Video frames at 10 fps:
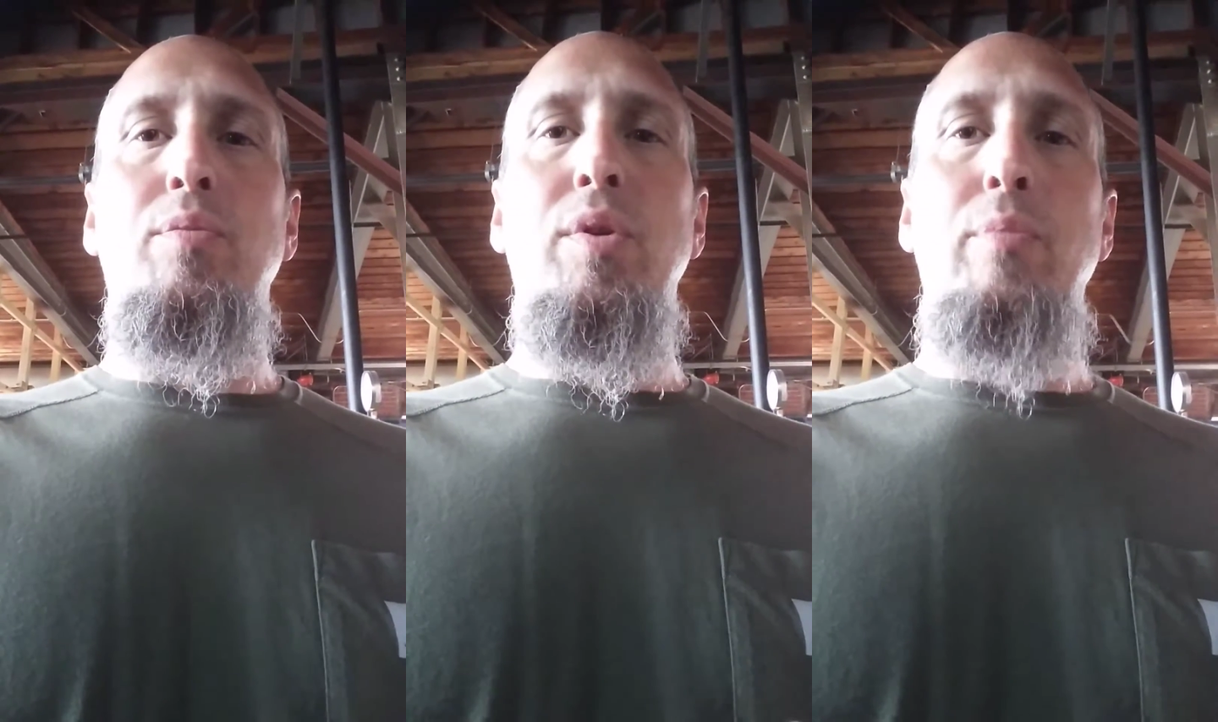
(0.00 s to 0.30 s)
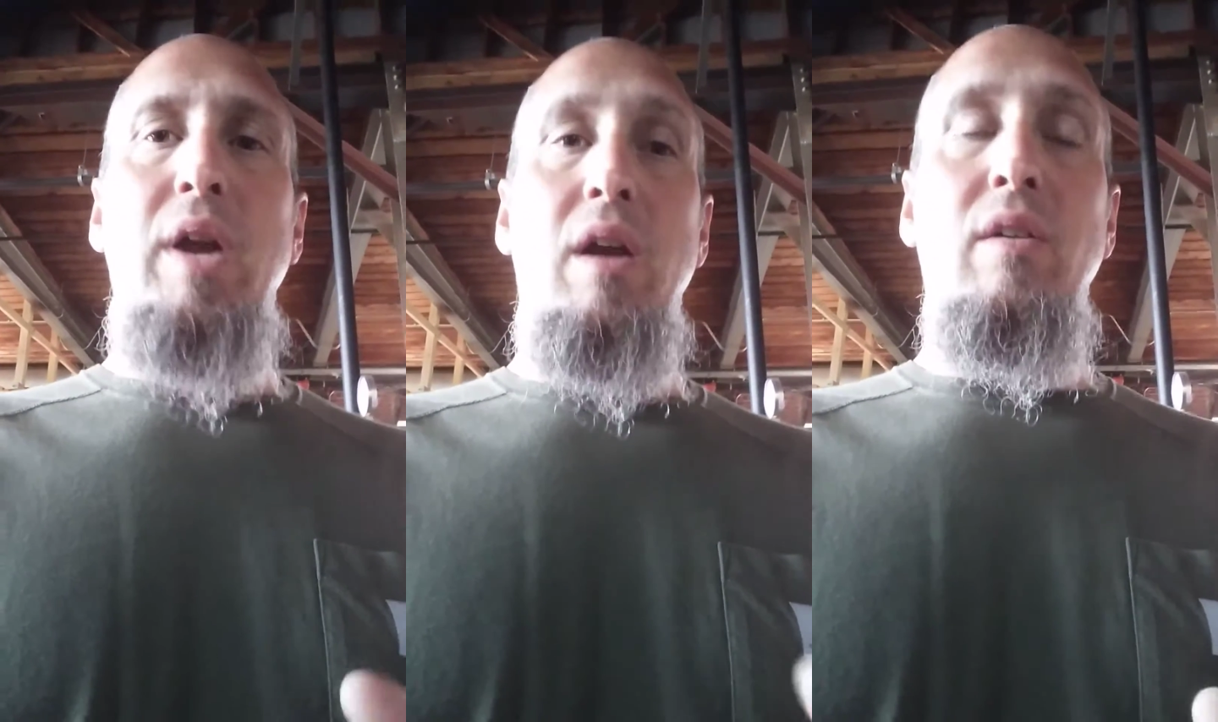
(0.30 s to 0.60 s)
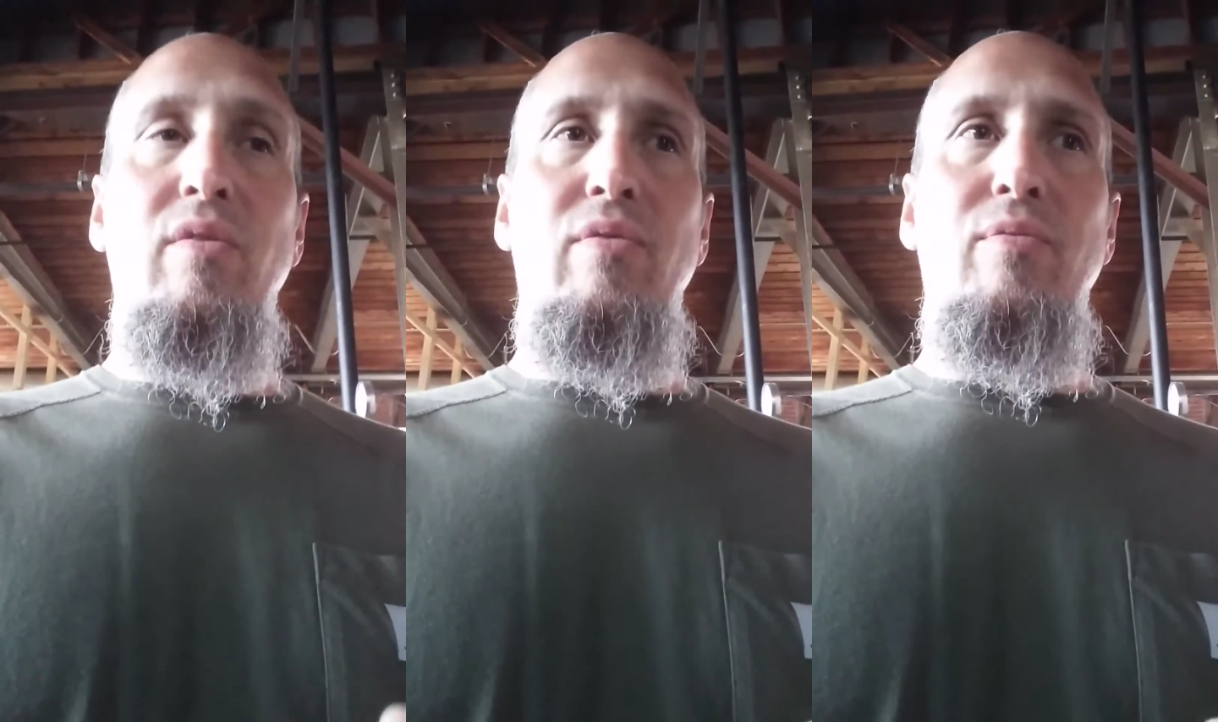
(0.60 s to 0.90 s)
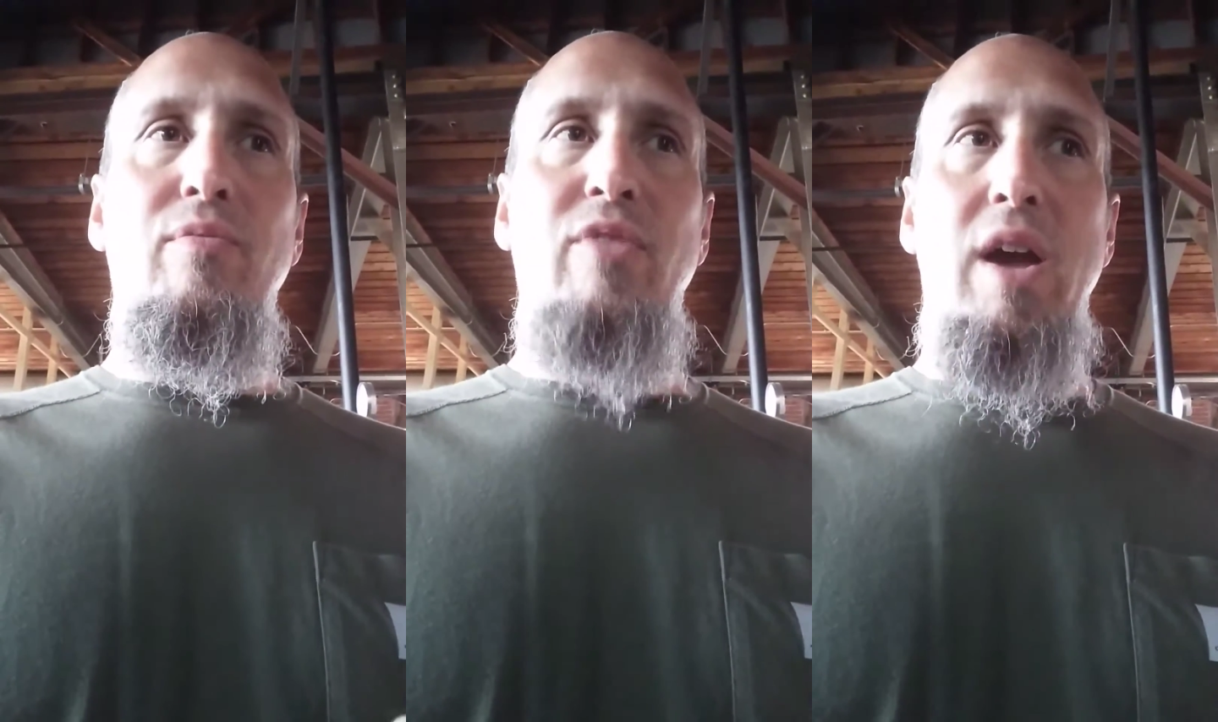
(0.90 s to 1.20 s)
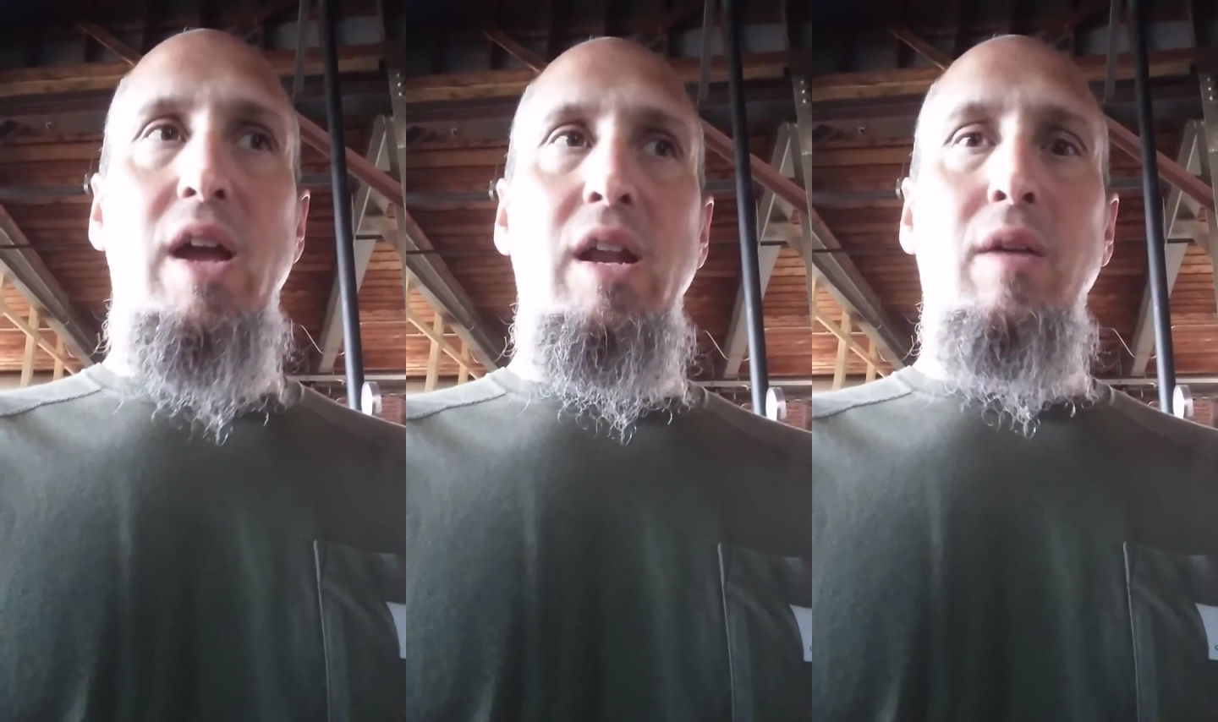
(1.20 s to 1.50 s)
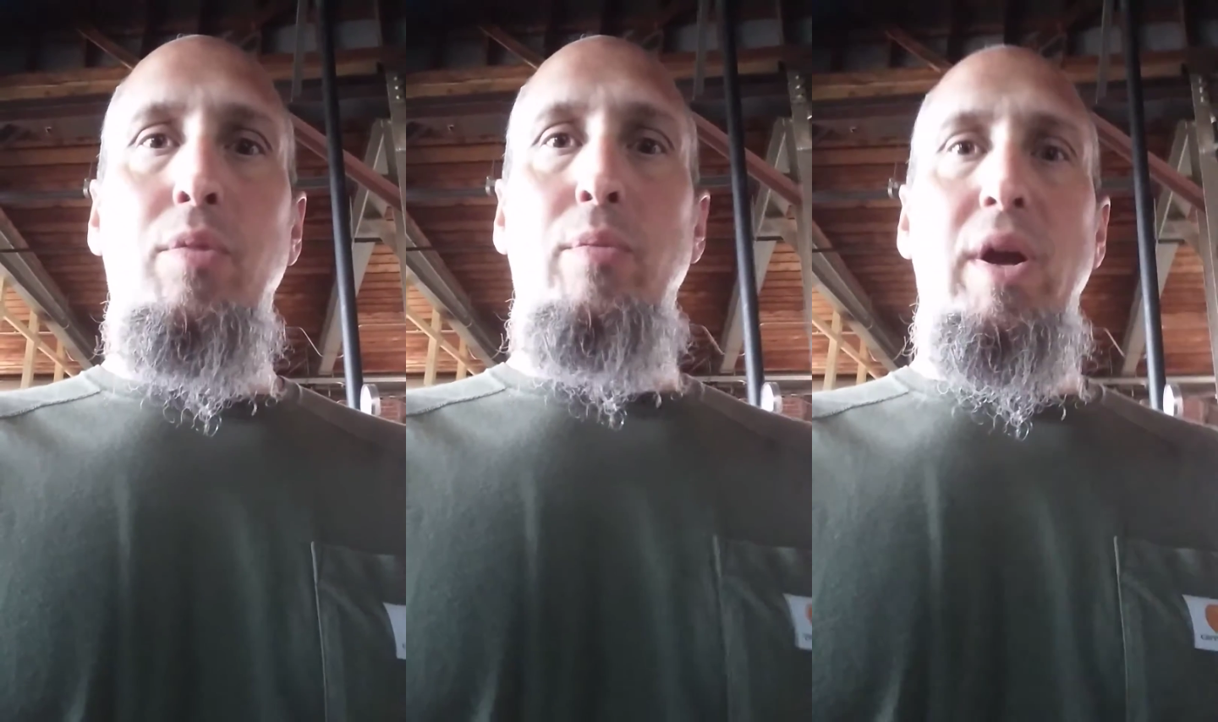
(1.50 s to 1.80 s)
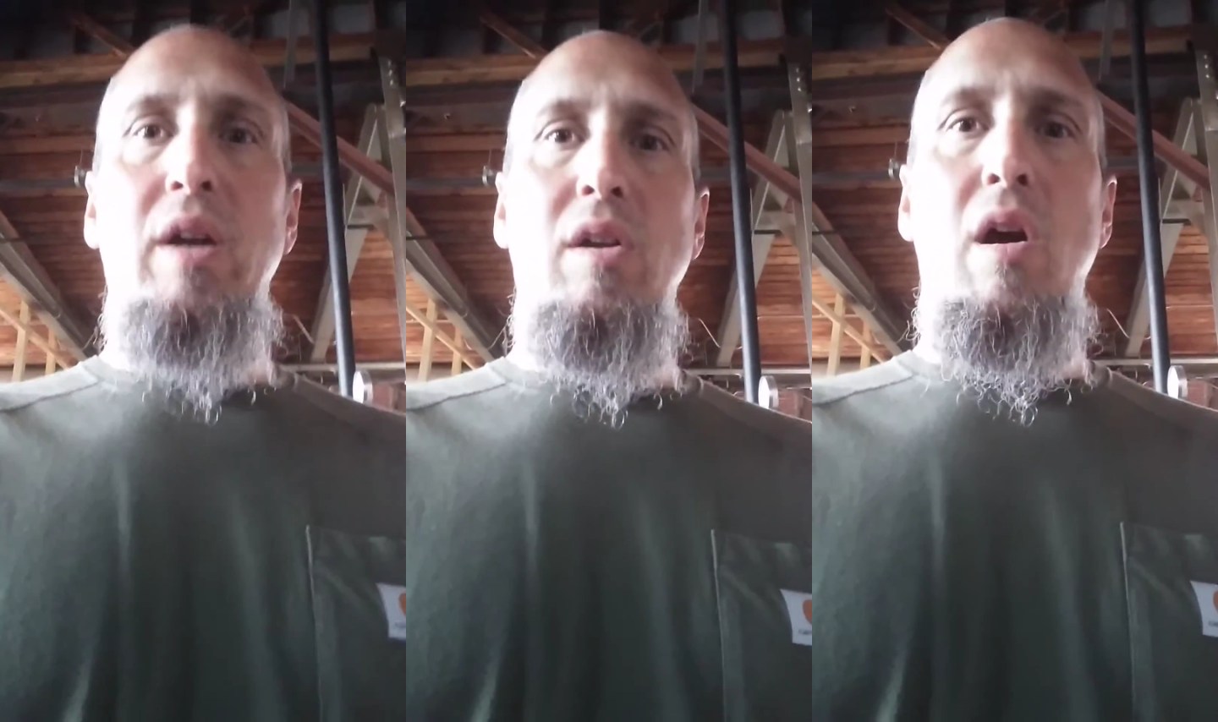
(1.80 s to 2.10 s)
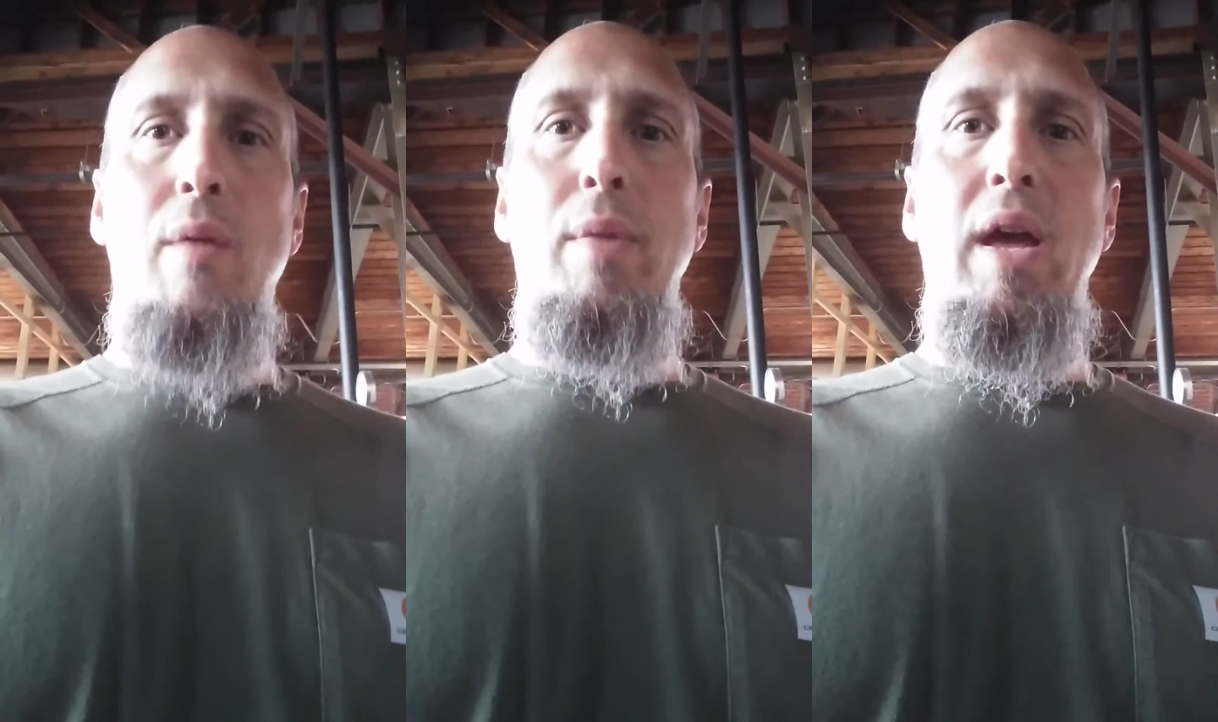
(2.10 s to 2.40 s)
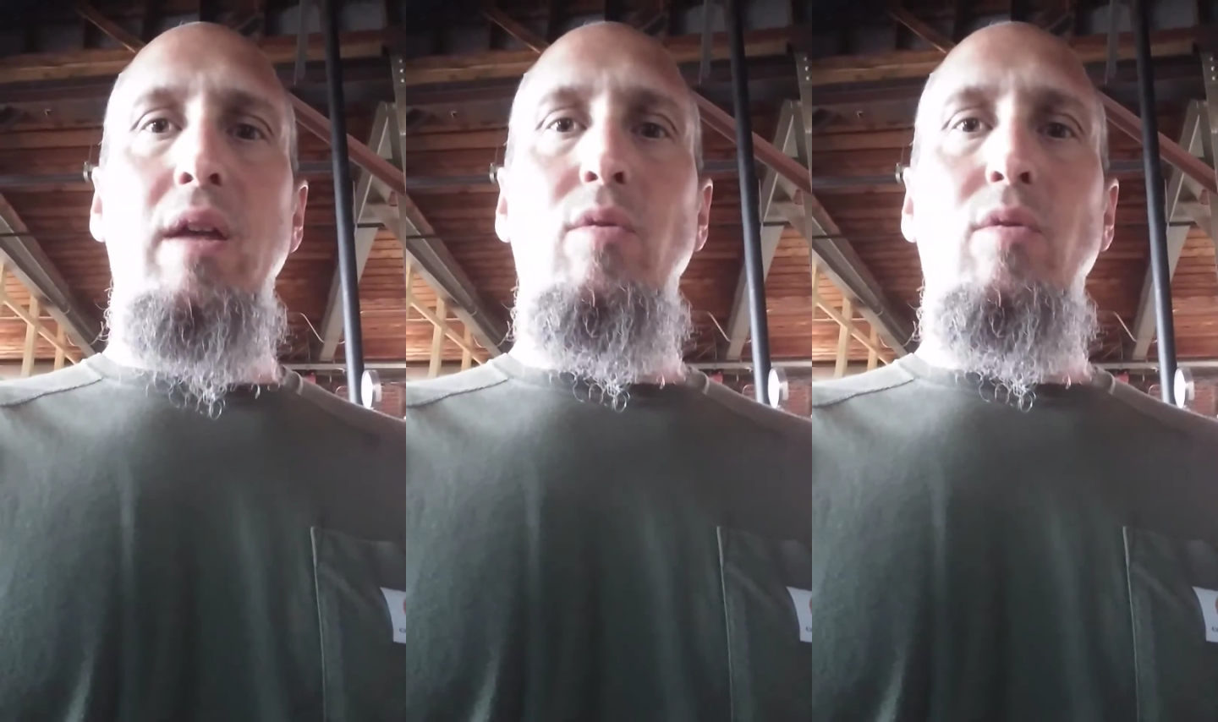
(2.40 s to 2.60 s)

prepared fighting, prepared combat.